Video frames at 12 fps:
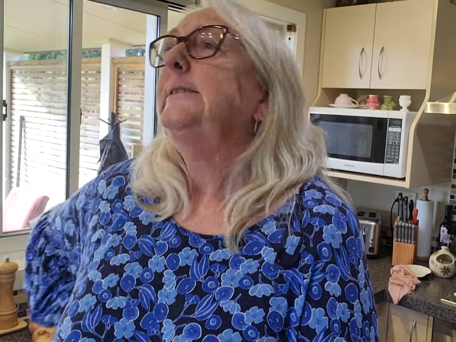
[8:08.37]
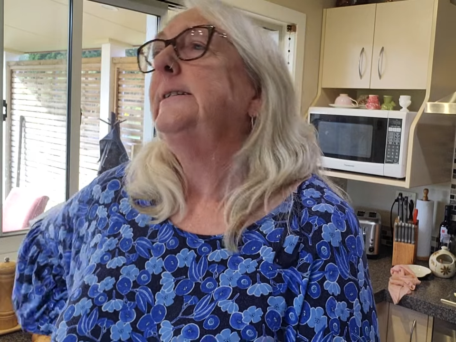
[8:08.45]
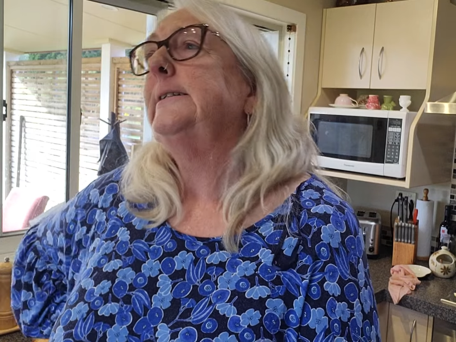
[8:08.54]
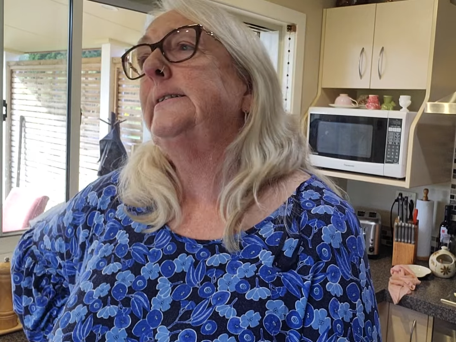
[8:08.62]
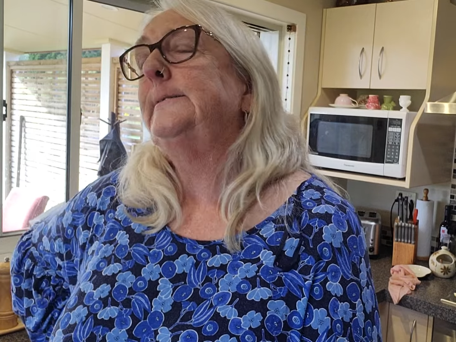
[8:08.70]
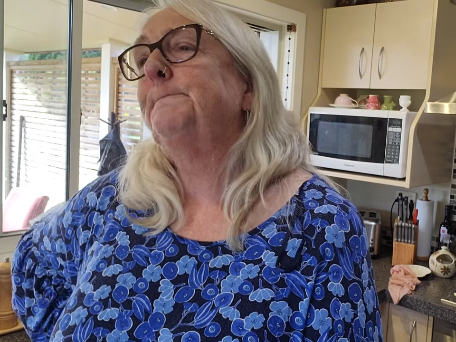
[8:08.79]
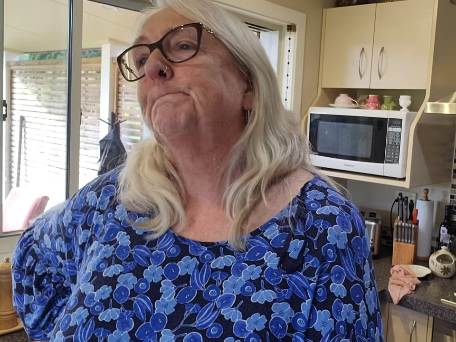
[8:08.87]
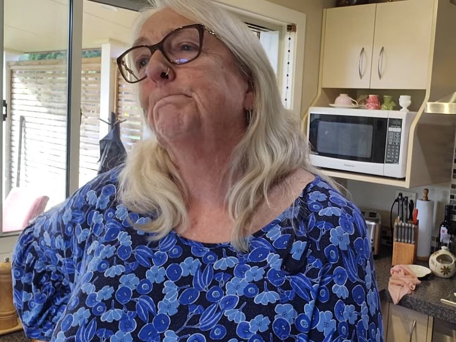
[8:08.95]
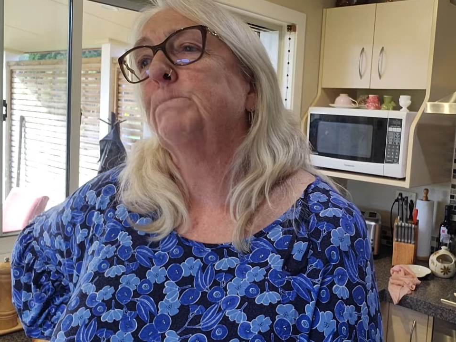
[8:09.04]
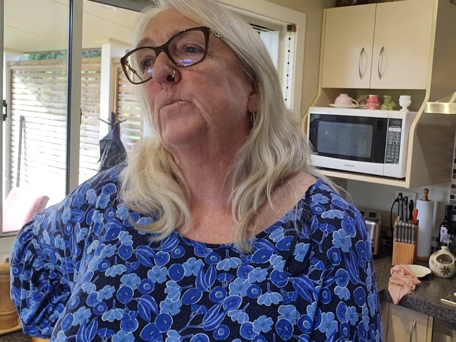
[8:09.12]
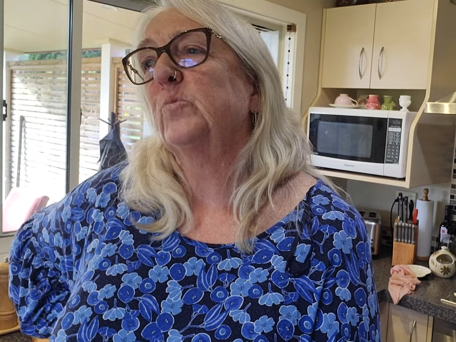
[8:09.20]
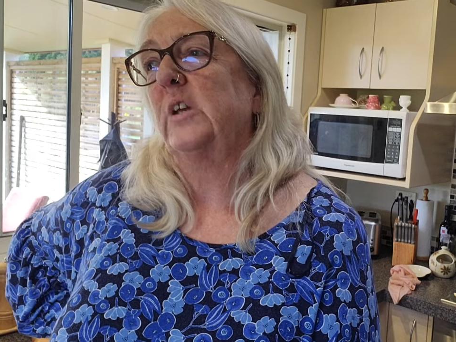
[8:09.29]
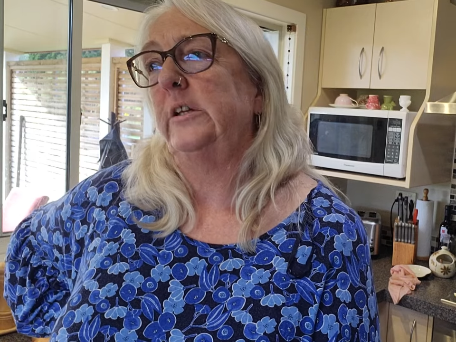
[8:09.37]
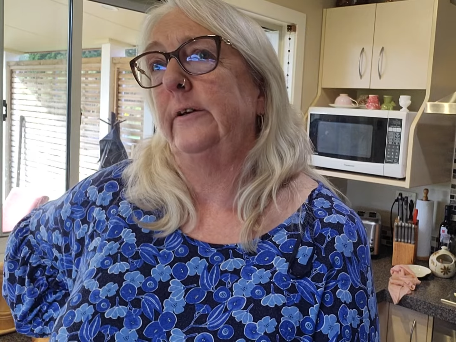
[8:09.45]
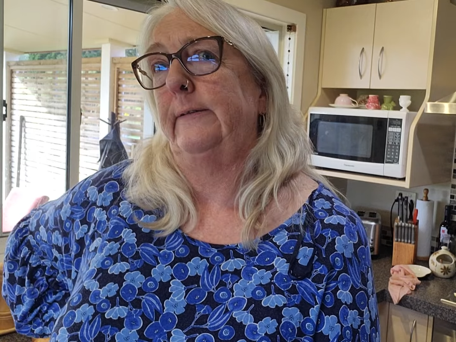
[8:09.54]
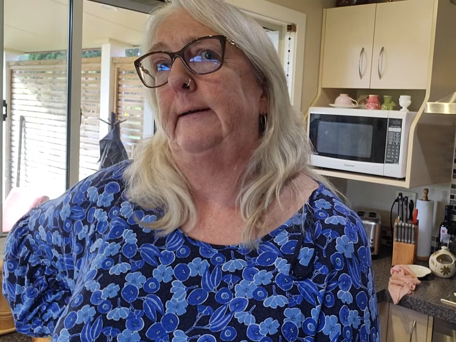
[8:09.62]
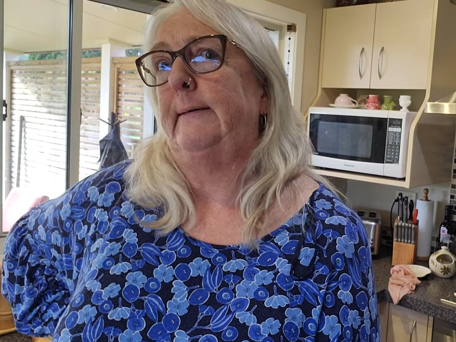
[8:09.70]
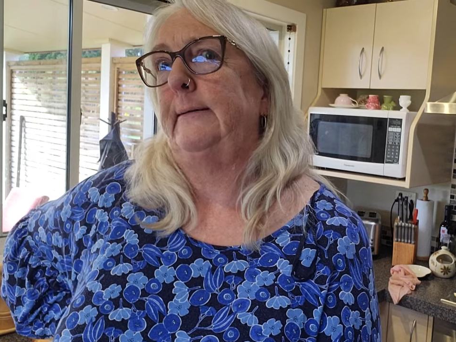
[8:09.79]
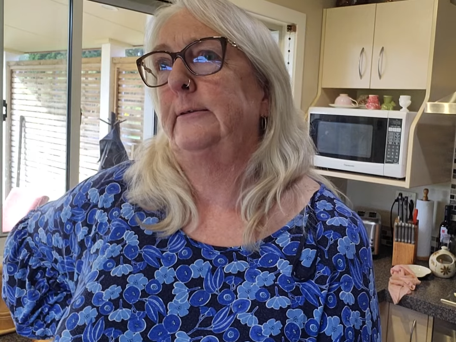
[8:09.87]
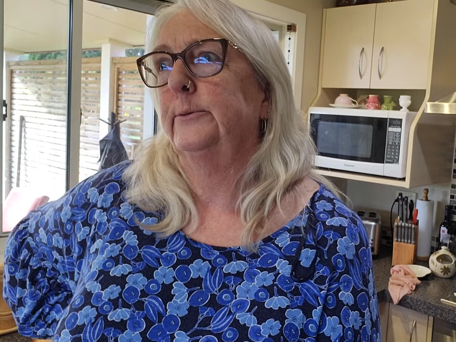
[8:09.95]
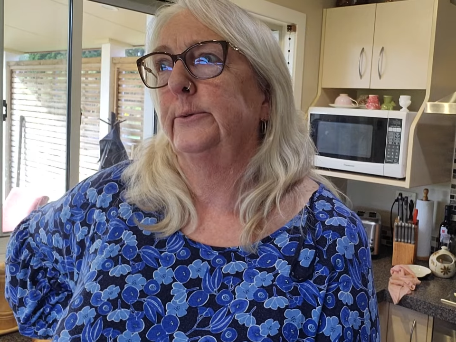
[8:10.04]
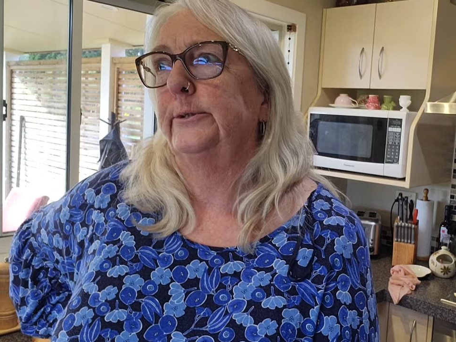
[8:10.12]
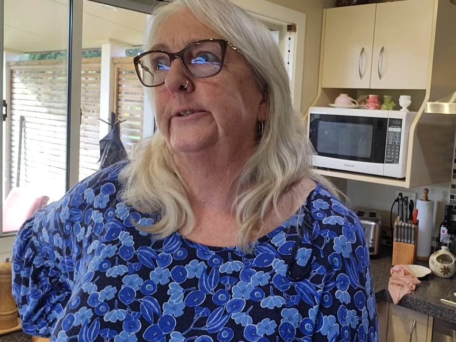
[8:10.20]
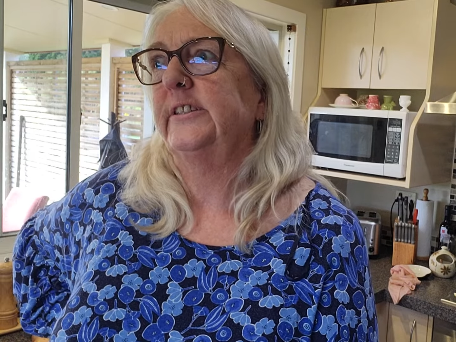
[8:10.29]
the R
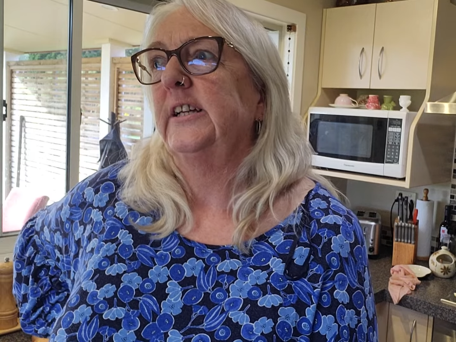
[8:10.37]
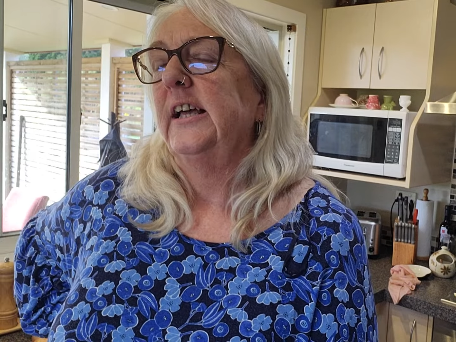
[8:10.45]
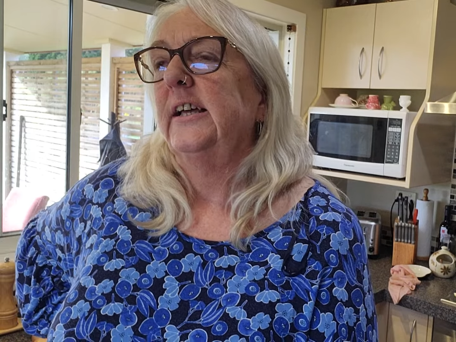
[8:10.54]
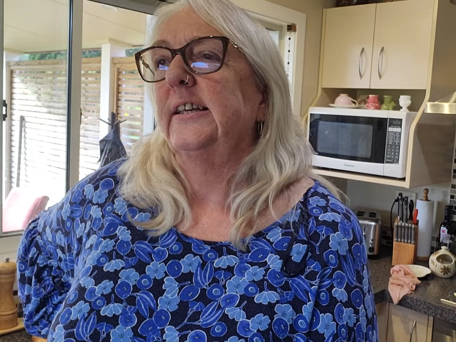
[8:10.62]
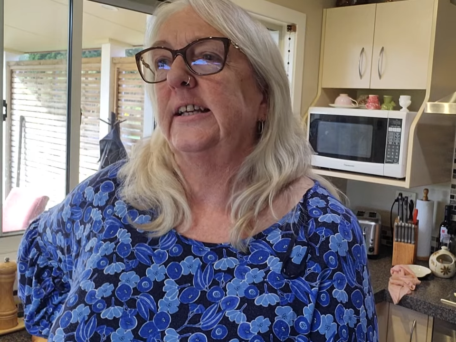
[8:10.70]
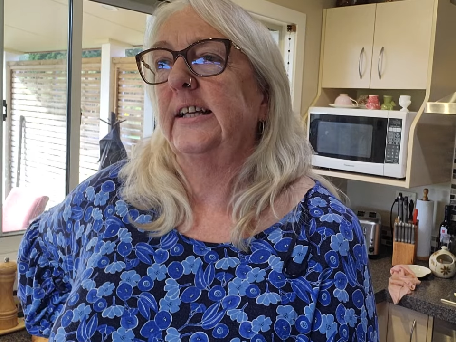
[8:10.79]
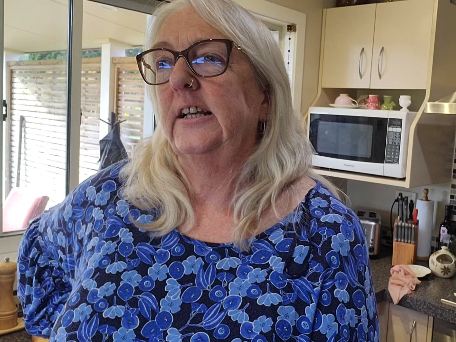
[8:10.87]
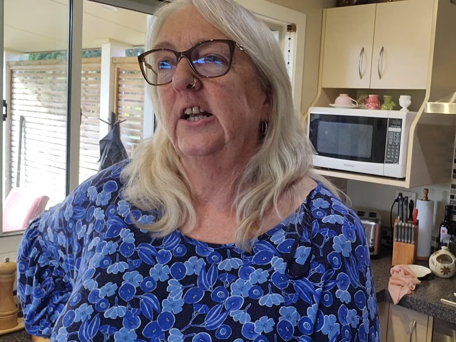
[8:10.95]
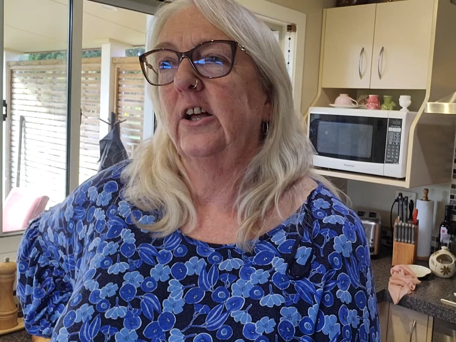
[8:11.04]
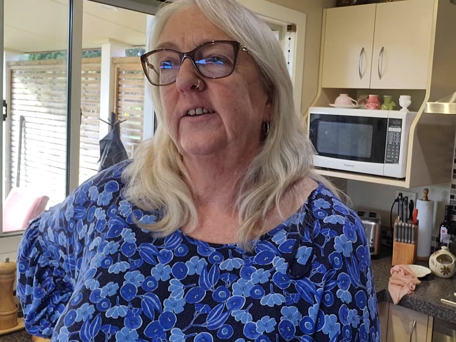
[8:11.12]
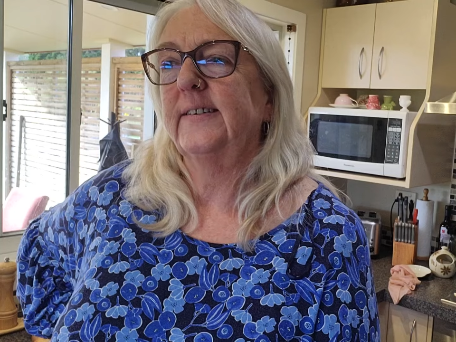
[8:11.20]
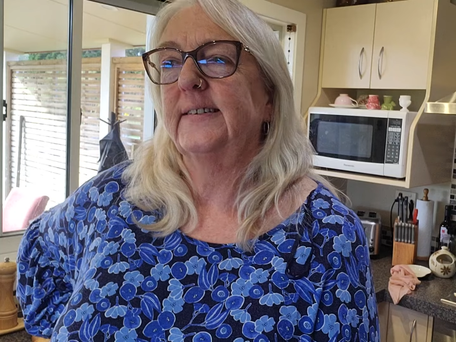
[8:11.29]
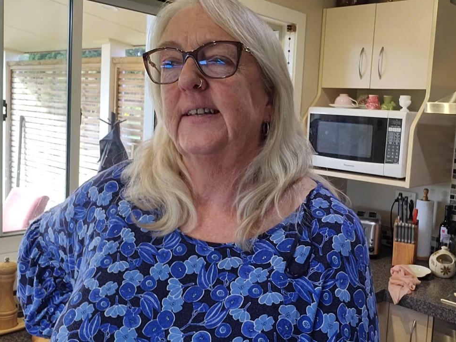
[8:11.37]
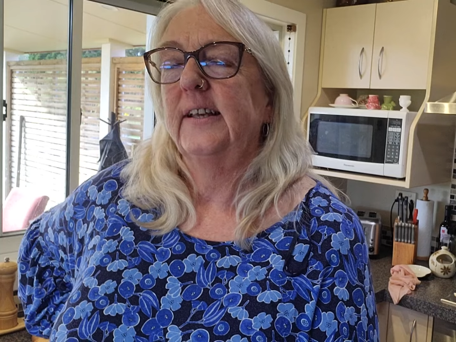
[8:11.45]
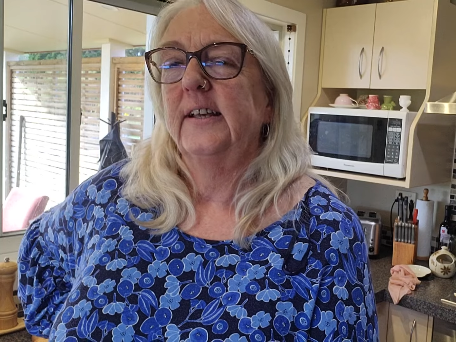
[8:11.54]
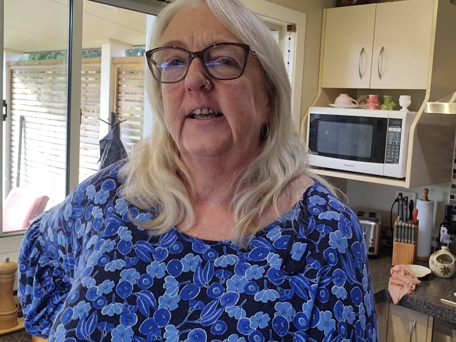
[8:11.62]
word, getting close,